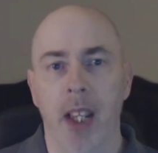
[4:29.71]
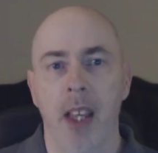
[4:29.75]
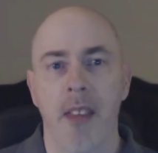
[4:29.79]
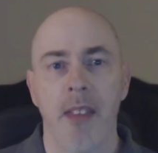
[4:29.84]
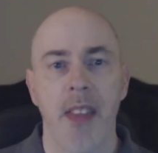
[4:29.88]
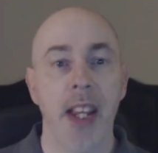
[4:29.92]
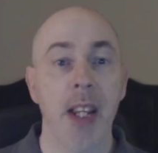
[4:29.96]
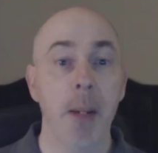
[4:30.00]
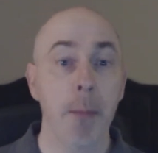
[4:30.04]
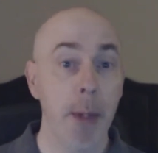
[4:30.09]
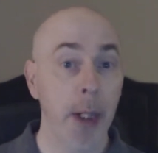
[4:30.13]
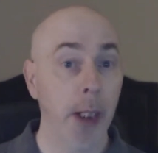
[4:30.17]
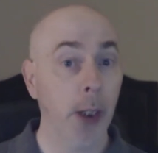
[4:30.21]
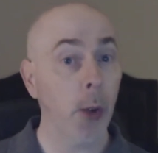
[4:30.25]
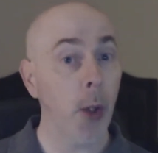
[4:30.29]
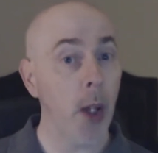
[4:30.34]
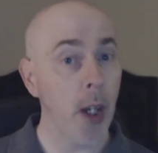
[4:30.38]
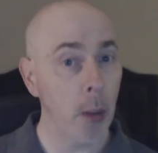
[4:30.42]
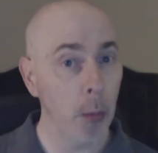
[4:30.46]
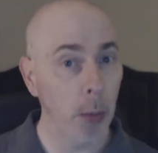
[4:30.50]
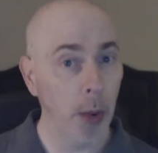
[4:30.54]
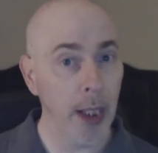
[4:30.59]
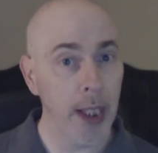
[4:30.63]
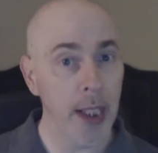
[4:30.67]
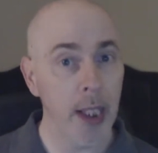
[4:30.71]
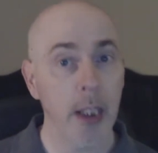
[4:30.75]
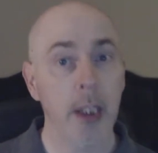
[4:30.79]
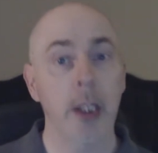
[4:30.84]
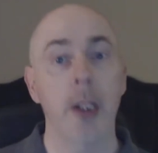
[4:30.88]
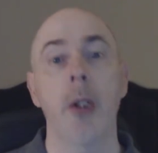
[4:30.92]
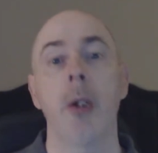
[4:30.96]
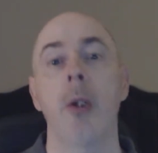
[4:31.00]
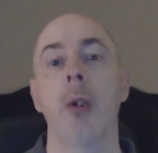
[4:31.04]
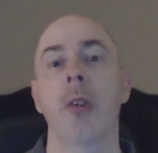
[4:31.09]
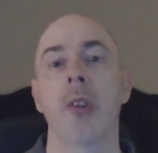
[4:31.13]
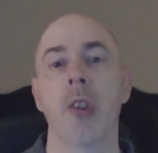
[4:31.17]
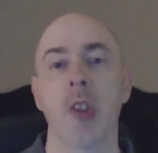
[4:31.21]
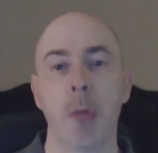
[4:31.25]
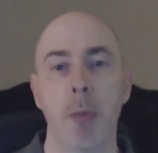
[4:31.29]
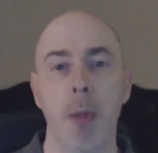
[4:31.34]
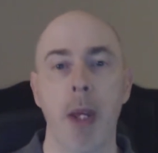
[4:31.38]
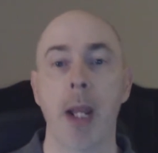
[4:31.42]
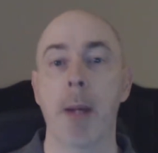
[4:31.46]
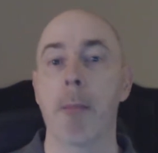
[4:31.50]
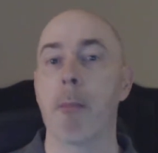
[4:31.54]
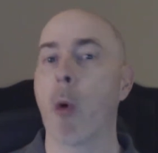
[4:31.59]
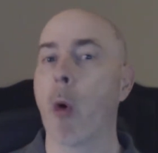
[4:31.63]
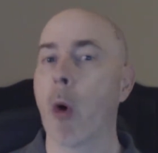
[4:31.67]
They can be credibly accused as
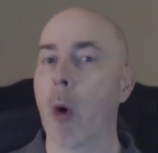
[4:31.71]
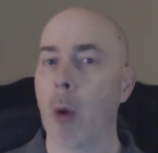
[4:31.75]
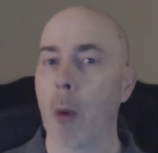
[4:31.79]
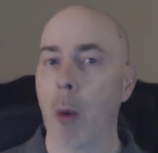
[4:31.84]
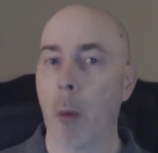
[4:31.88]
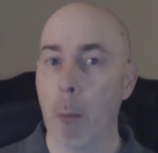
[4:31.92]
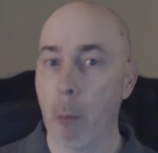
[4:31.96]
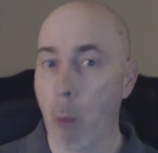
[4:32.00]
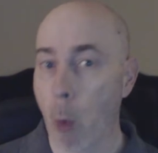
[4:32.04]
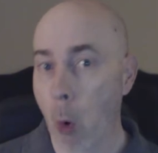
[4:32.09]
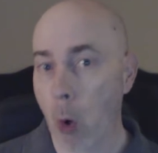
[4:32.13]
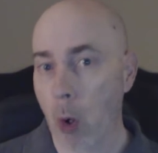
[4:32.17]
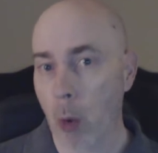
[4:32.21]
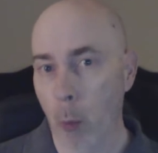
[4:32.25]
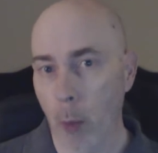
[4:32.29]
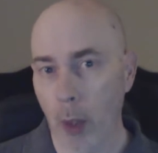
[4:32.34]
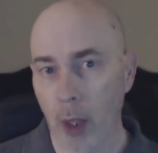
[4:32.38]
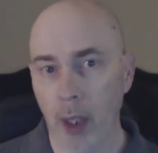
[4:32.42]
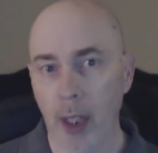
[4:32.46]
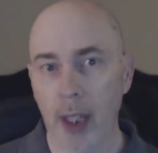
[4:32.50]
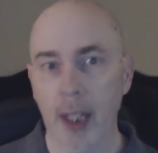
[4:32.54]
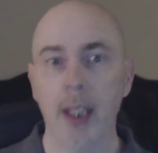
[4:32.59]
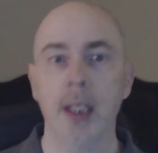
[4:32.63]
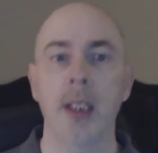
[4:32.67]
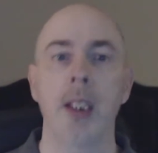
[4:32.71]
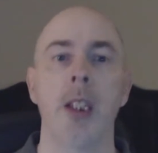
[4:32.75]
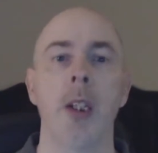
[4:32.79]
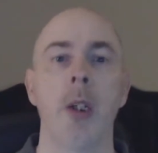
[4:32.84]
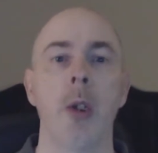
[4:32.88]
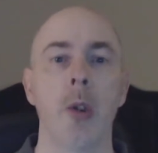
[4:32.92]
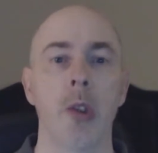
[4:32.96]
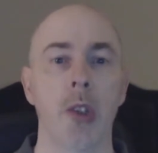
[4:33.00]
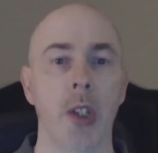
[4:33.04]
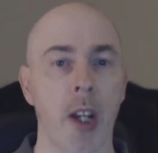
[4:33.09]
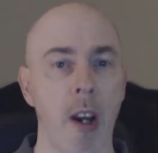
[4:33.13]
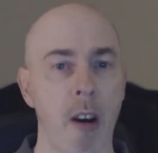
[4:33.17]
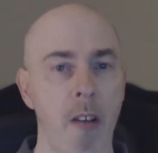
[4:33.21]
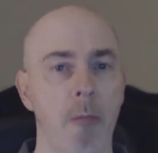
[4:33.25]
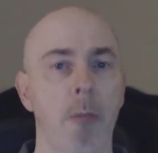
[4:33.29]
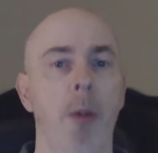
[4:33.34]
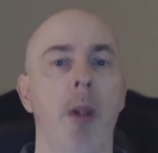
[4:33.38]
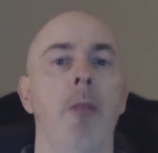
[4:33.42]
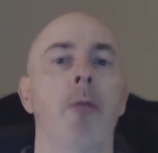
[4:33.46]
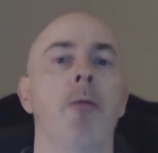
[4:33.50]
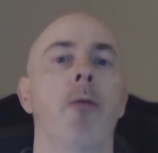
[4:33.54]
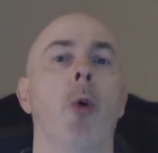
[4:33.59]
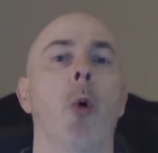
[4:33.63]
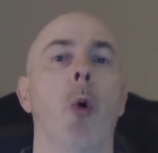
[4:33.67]
being more willing to use the
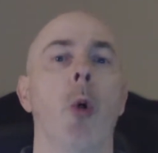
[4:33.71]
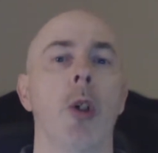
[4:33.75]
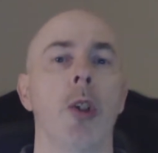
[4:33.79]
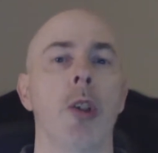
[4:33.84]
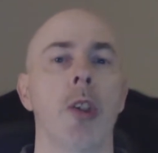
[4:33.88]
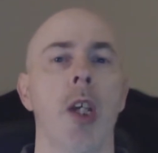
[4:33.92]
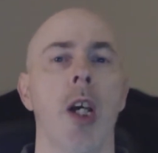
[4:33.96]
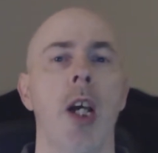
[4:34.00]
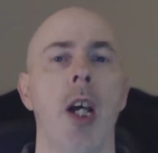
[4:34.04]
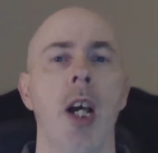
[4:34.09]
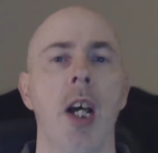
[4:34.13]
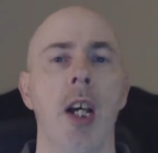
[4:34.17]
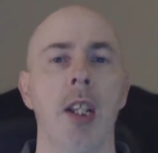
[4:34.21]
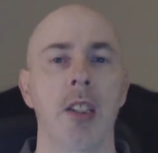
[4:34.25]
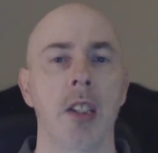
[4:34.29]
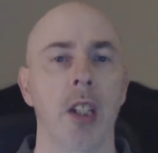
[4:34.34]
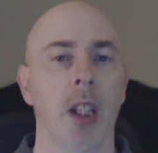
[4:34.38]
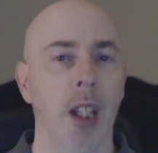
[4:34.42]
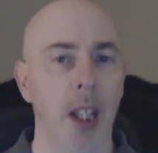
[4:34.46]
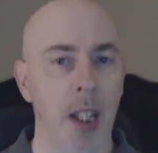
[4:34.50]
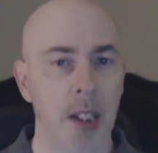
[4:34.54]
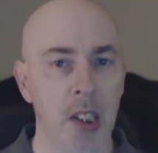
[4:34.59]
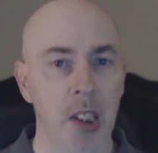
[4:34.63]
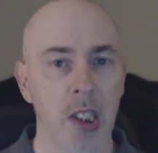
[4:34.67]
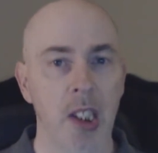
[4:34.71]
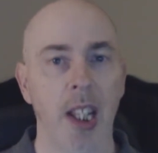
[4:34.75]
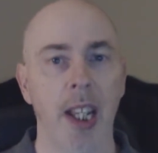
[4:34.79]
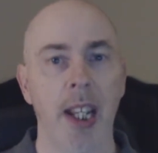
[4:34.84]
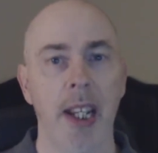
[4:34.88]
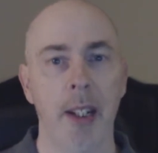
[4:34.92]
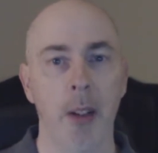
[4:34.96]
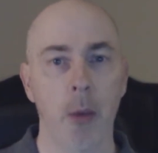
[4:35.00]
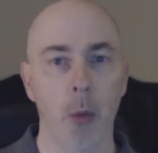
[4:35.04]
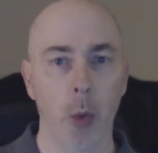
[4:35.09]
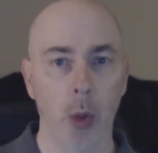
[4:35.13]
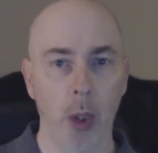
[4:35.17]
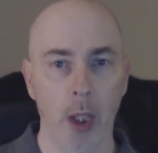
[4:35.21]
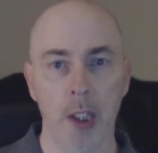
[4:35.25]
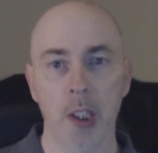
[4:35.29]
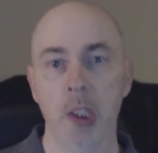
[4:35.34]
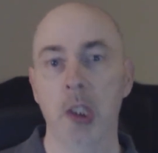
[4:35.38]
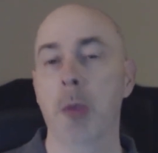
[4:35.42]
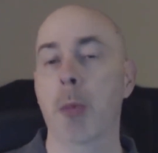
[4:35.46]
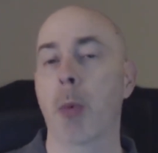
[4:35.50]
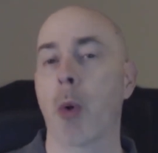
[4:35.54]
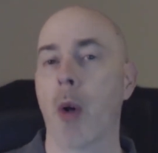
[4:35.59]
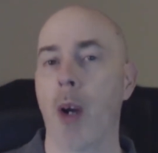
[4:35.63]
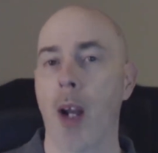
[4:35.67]
government force to legislate
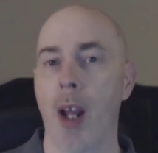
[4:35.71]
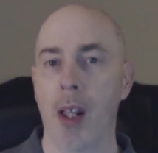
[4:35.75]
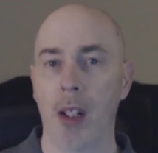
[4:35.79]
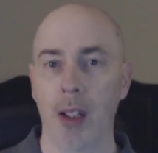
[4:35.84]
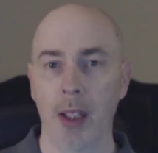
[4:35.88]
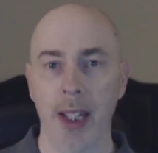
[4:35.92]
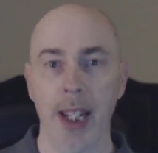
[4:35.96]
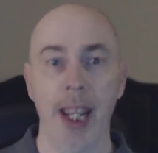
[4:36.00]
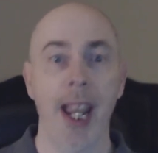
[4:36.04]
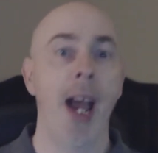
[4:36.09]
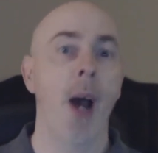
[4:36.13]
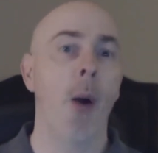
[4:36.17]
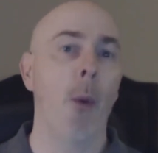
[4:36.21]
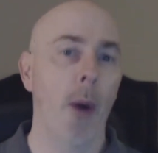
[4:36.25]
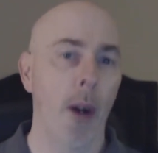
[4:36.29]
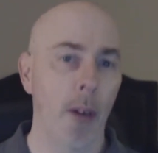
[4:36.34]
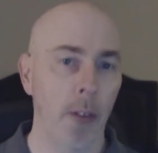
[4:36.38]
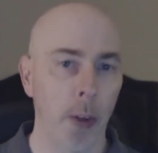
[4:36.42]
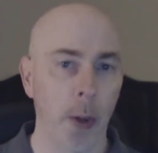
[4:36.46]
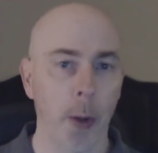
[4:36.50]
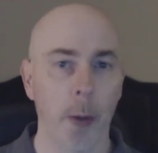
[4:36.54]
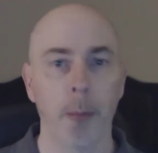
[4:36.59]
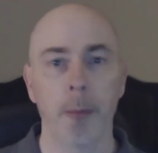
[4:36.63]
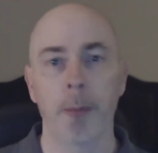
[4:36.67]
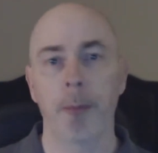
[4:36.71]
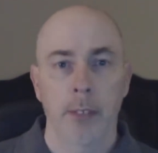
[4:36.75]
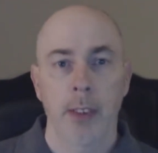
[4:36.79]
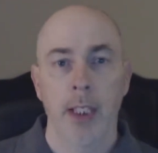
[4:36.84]
religious morality, however.